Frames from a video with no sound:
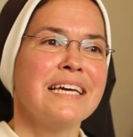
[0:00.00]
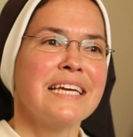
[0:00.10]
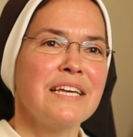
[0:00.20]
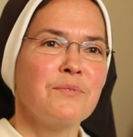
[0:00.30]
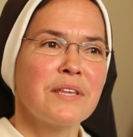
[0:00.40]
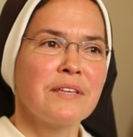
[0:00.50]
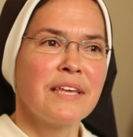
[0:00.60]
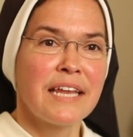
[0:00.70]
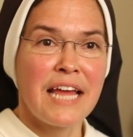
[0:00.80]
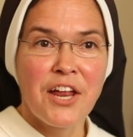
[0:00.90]
He would
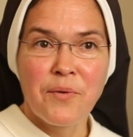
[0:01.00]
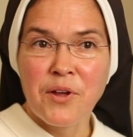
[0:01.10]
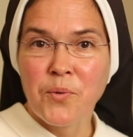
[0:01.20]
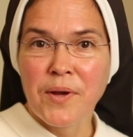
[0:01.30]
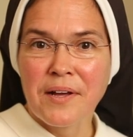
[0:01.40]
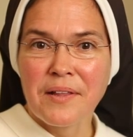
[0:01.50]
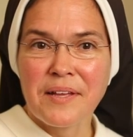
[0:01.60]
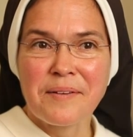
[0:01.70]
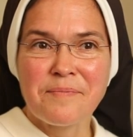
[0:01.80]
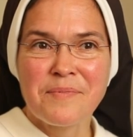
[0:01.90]
get angry quickly.